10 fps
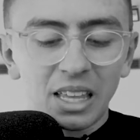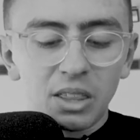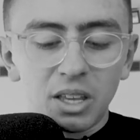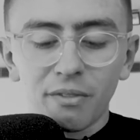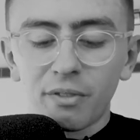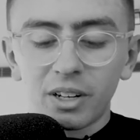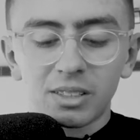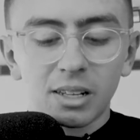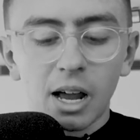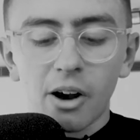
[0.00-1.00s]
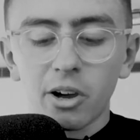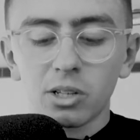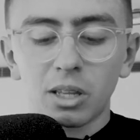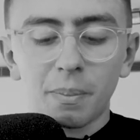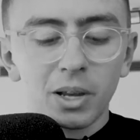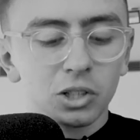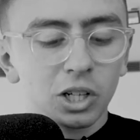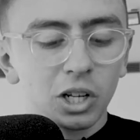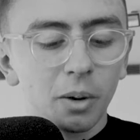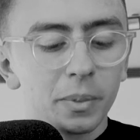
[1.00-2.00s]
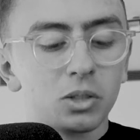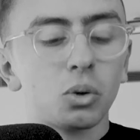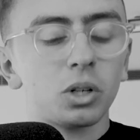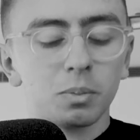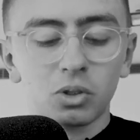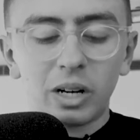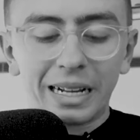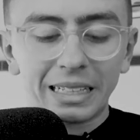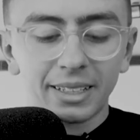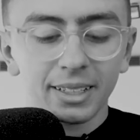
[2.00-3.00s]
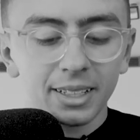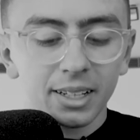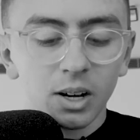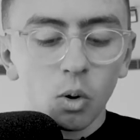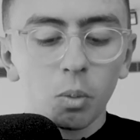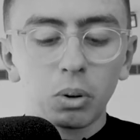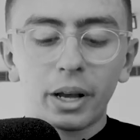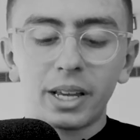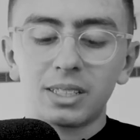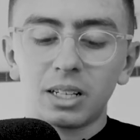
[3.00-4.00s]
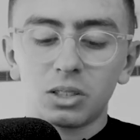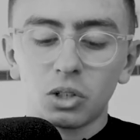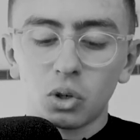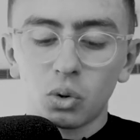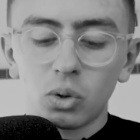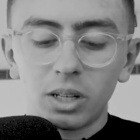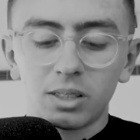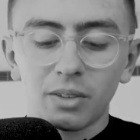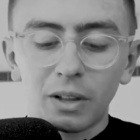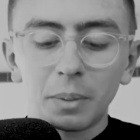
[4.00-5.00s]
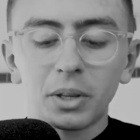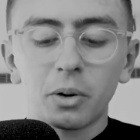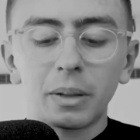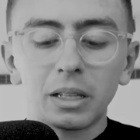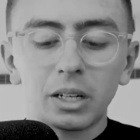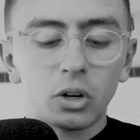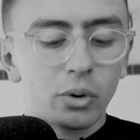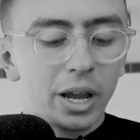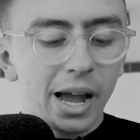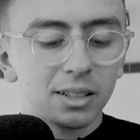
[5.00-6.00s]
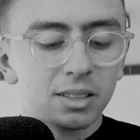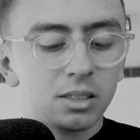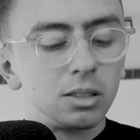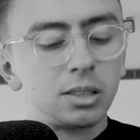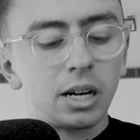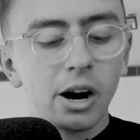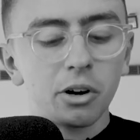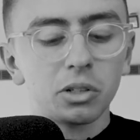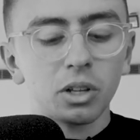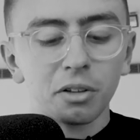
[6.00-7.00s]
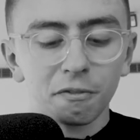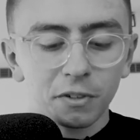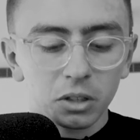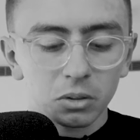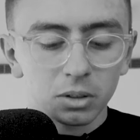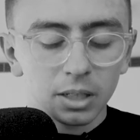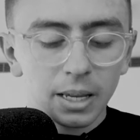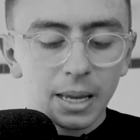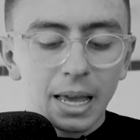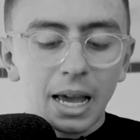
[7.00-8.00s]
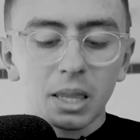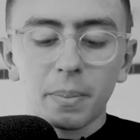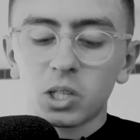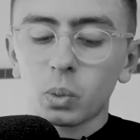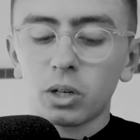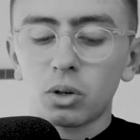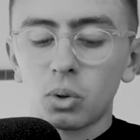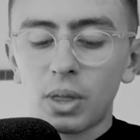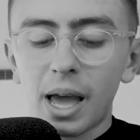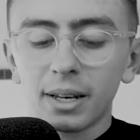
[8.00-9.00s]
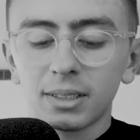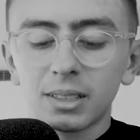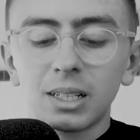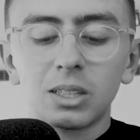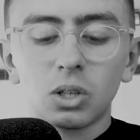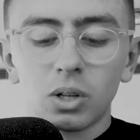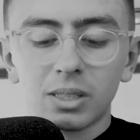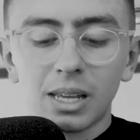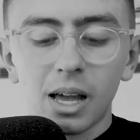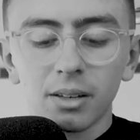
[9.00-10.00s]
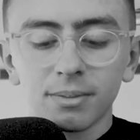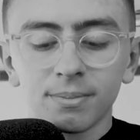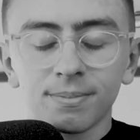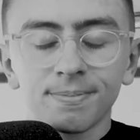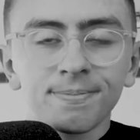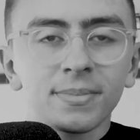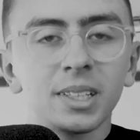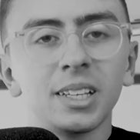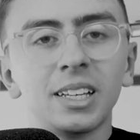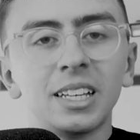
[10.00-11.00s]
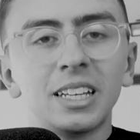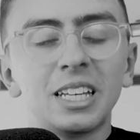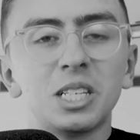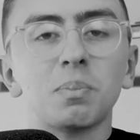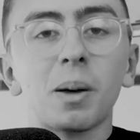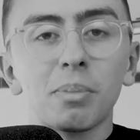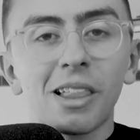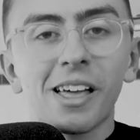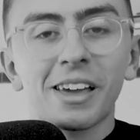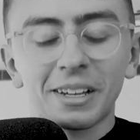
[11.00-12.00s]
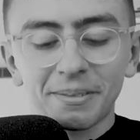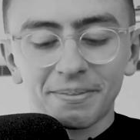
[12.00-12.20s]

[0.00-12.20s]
The infinite scenarios on the pitch cannot be taught abstractly. What players need to do is develop their ability to react to scenarios on the field, and the best way to do that, it turns out, is by playing.